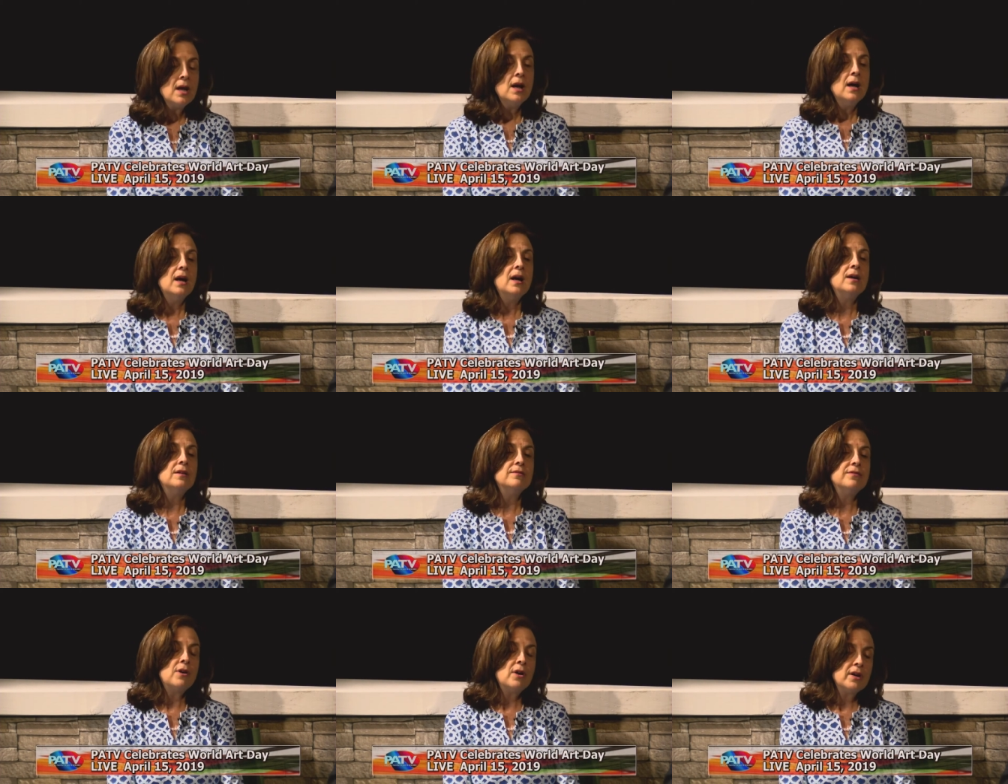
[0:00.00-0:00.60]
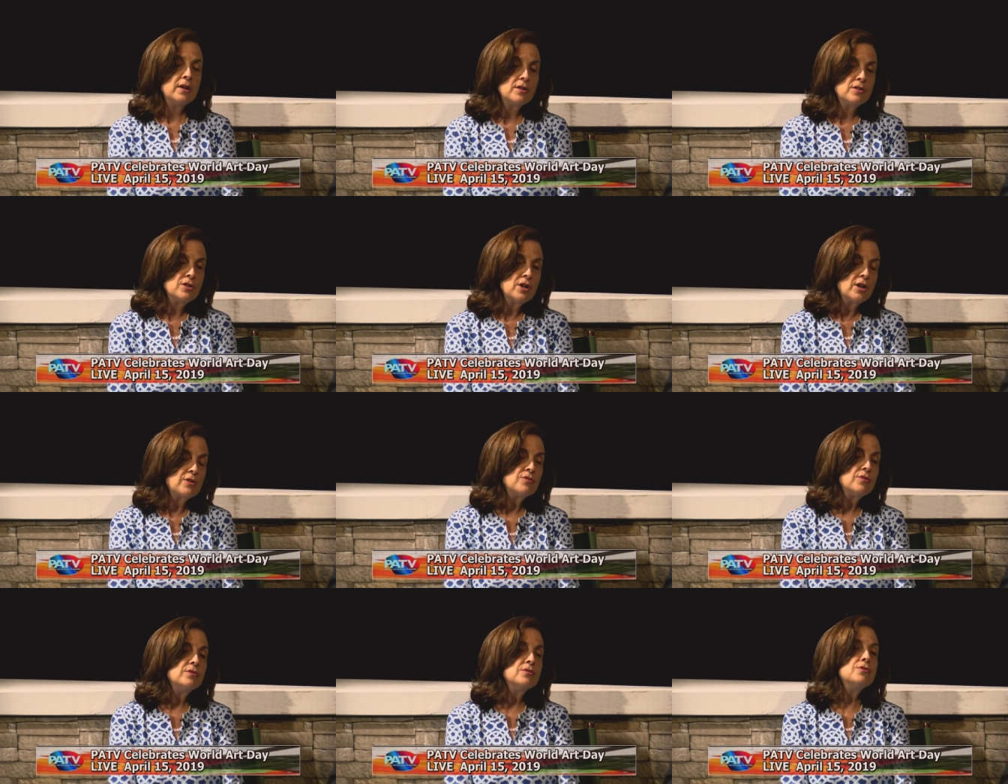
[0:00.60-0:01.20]
of
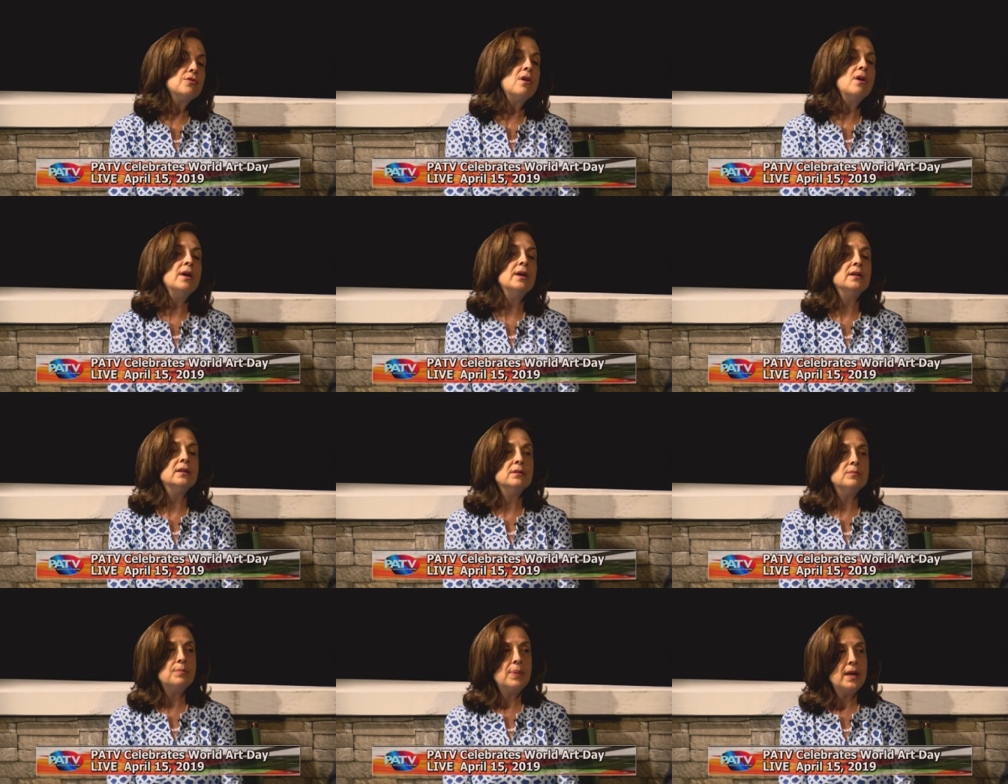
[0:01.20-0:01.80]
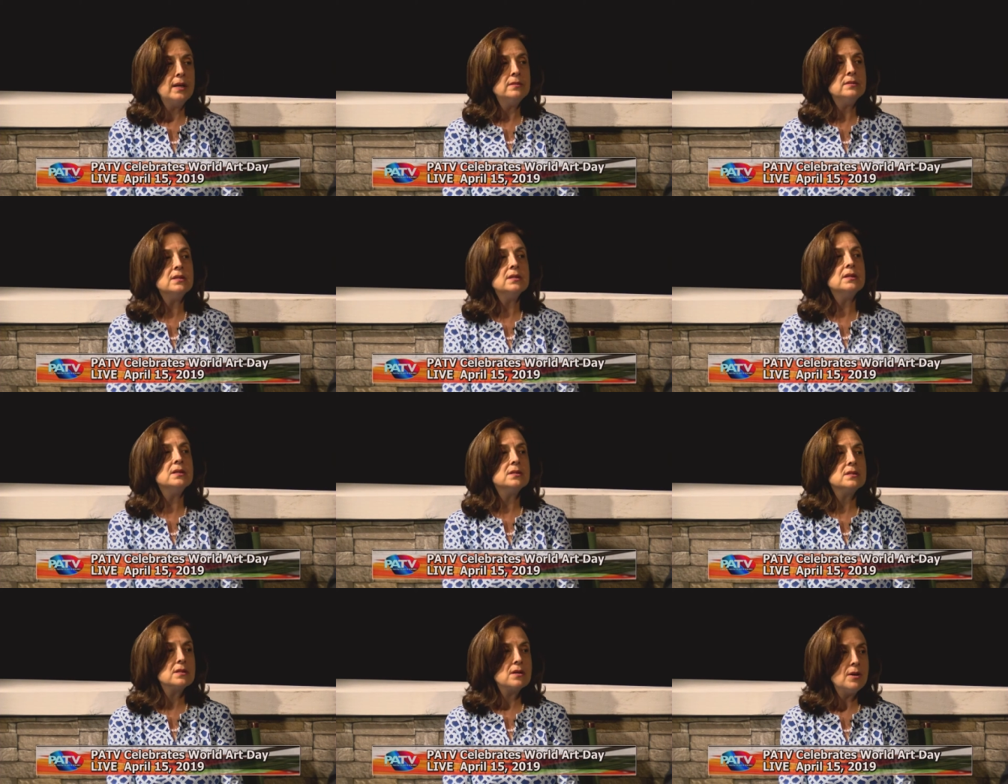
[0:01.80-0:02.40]
architectural drawing and painting
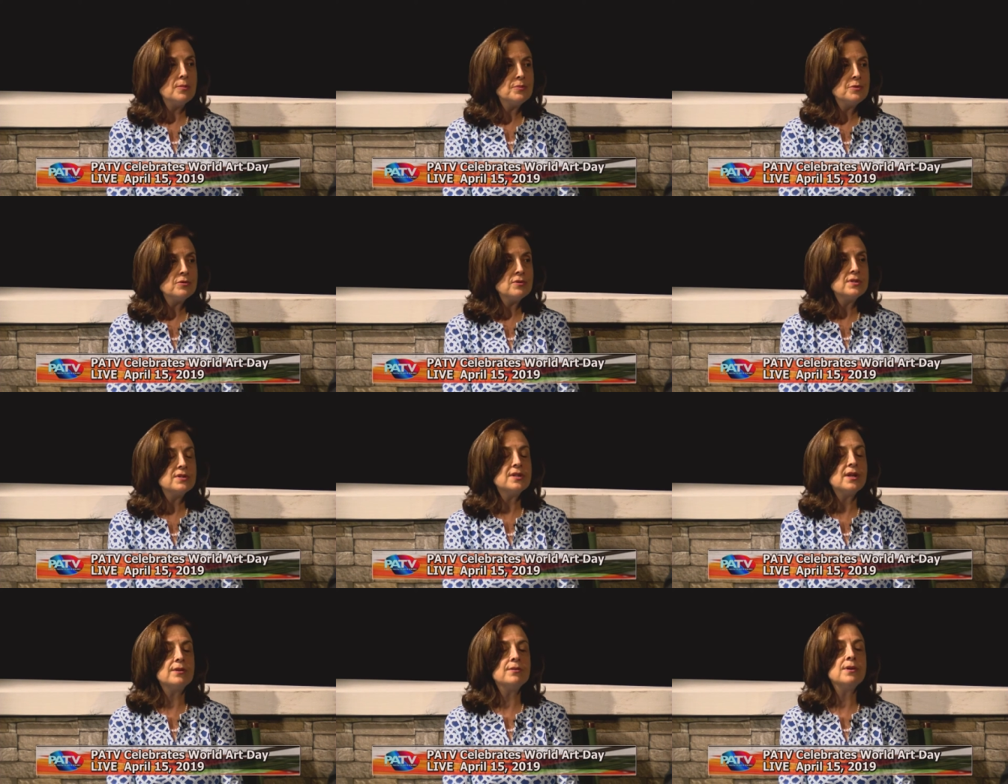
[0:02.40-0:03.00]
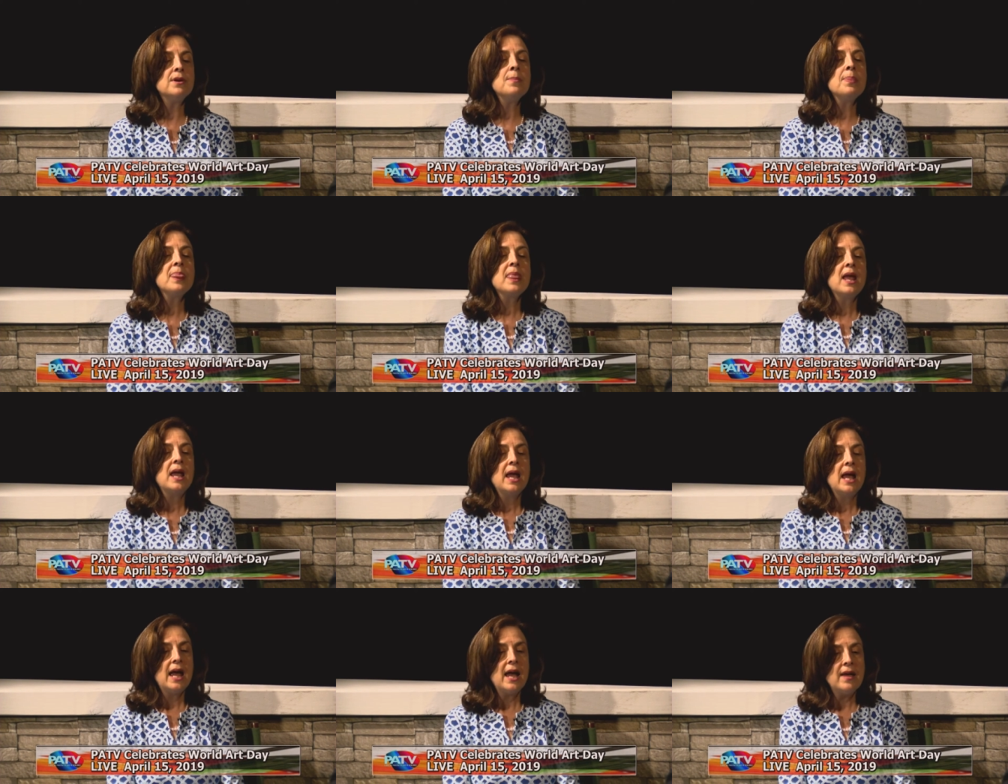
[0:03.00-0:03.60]
and sculpture, etc.
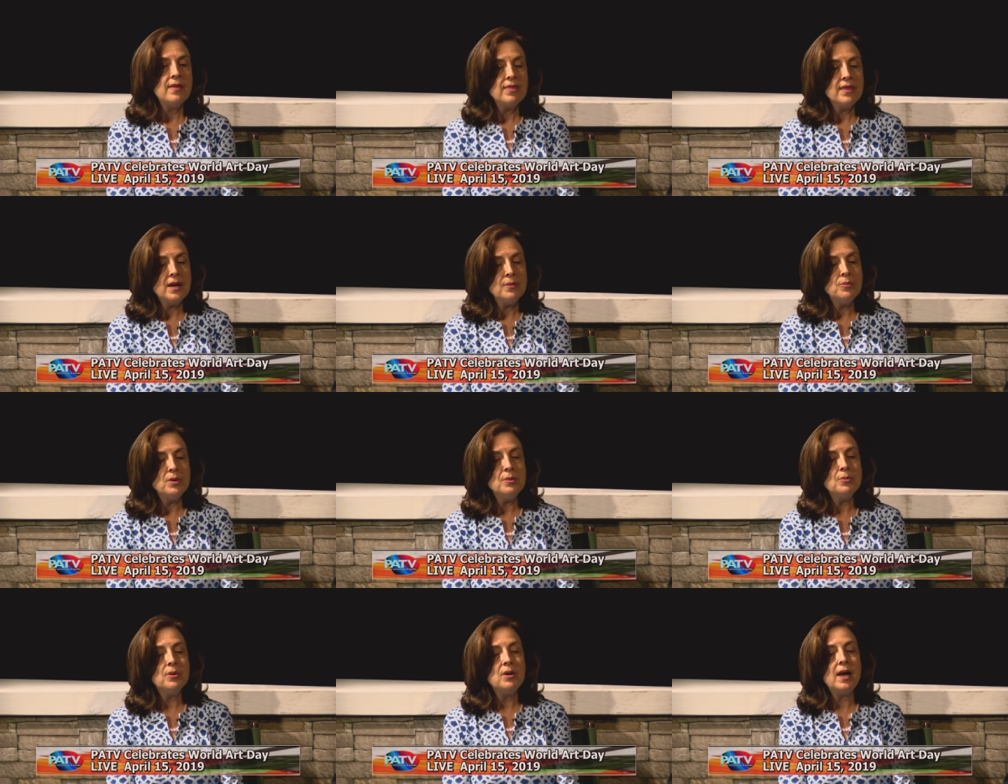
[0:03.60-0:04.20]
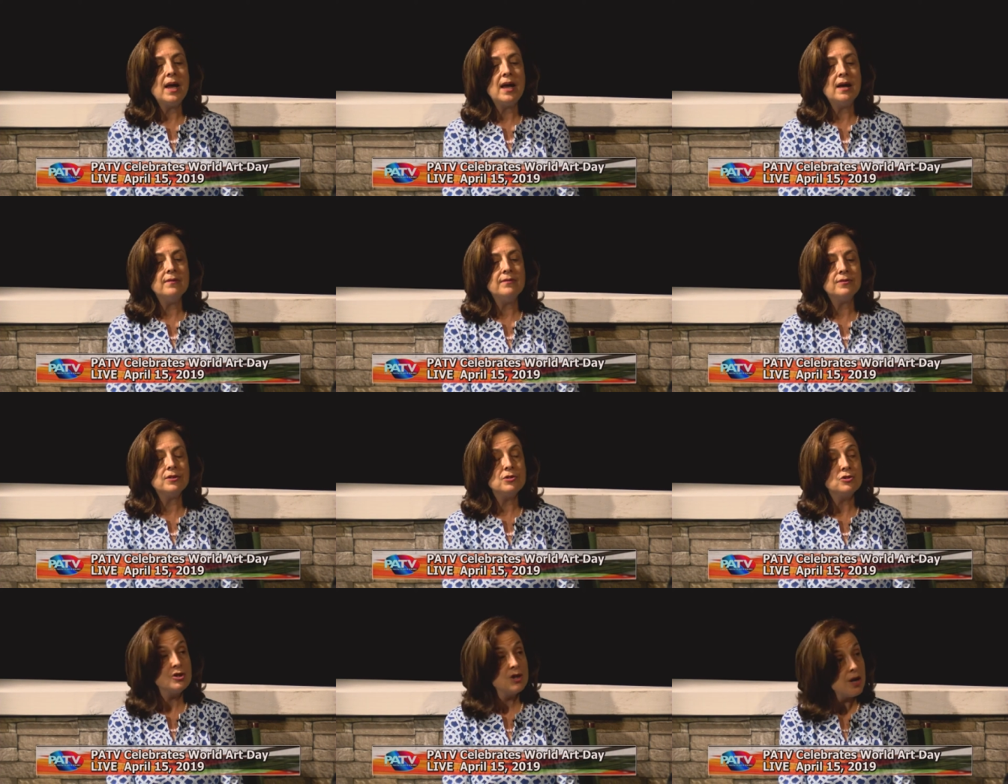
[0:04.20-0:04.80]
And then we will have
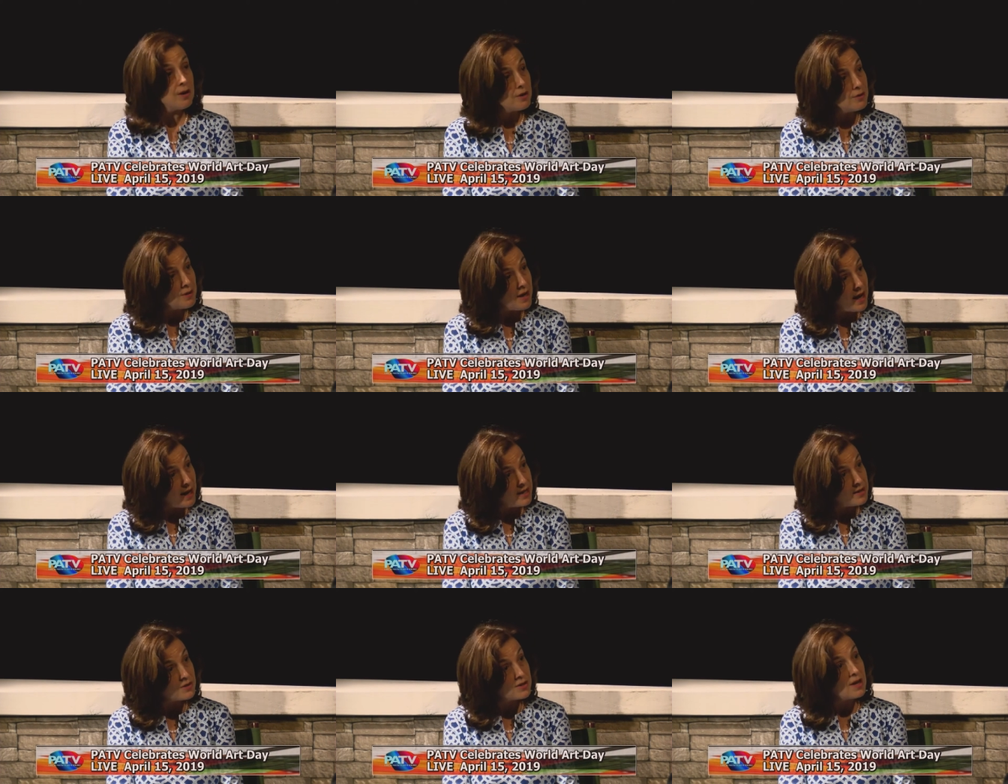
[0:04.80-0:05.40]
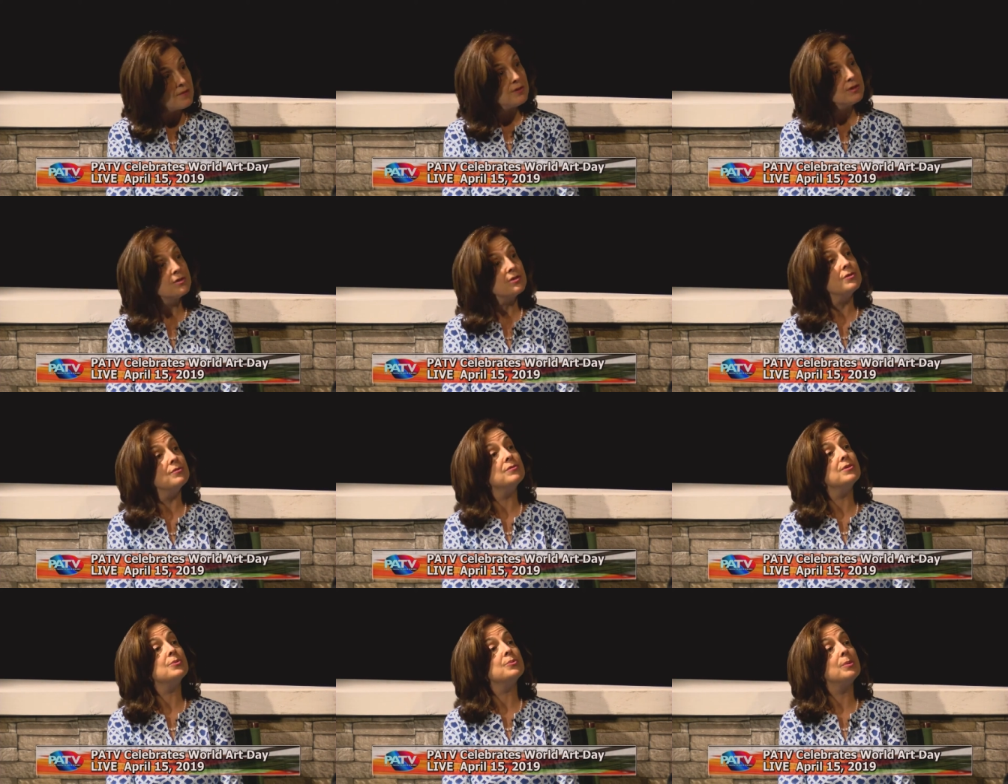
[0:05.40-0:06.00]
concerto night. Several
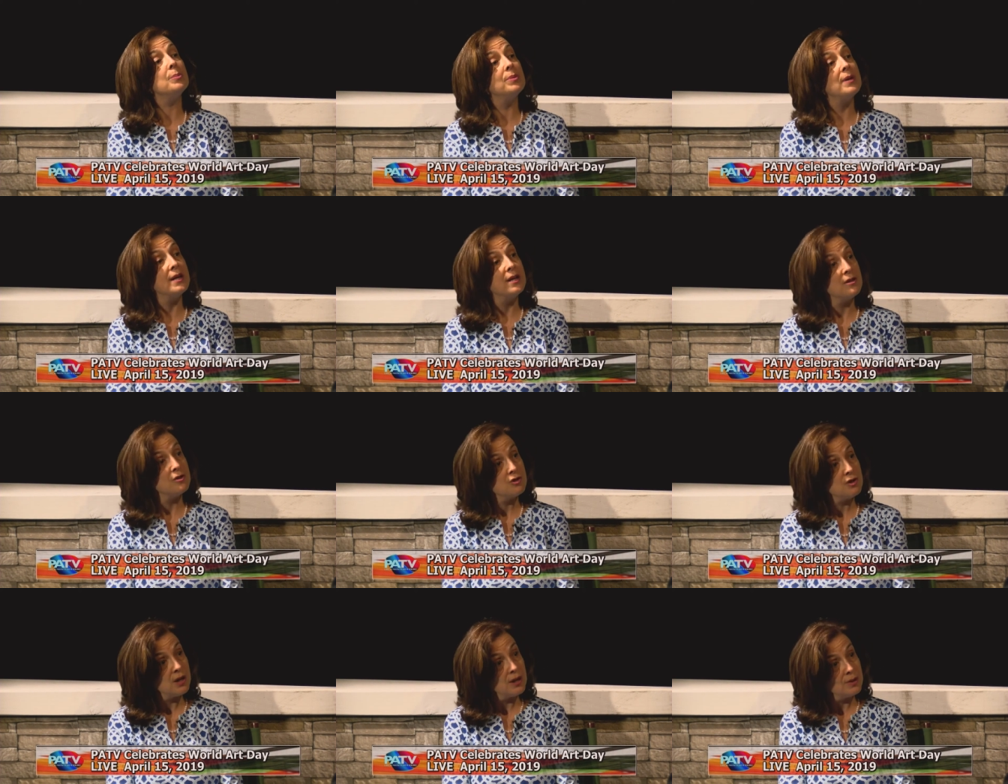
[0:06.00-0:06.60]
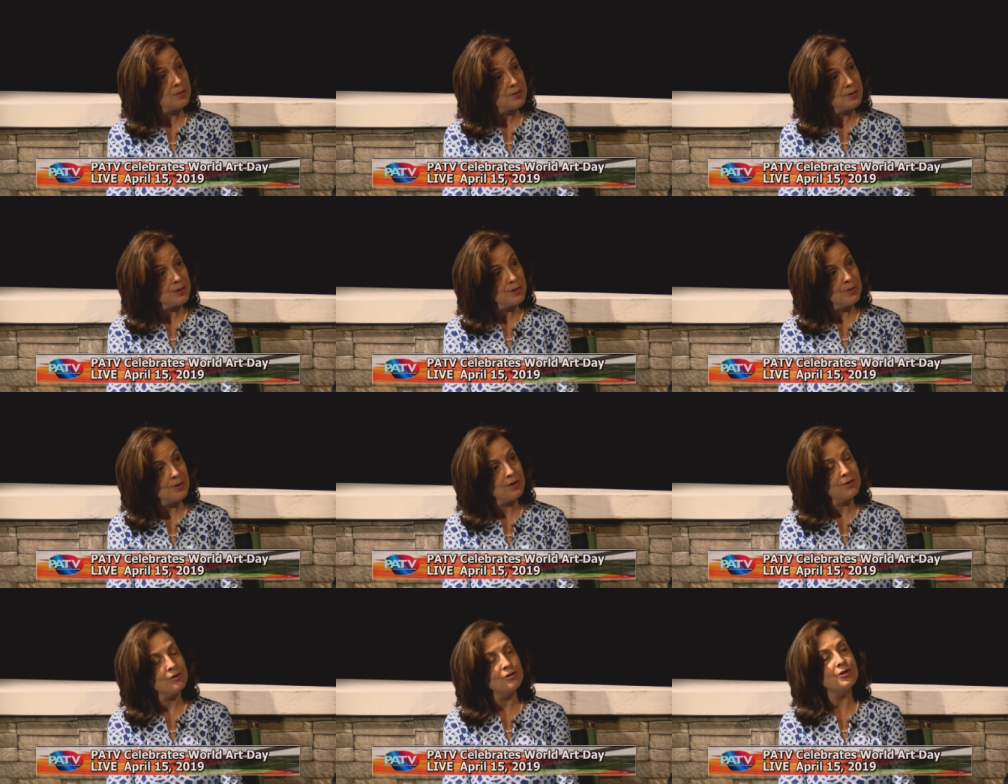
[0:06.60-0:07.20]
students will play concerto with the
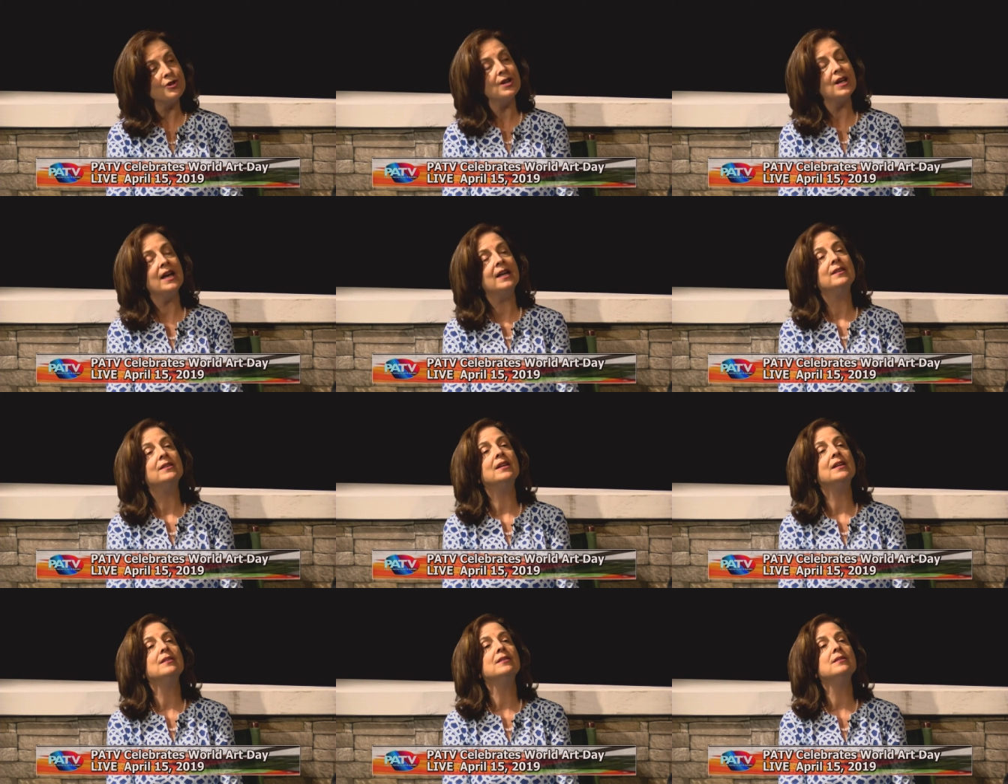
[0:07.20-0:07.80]
orchestra, and then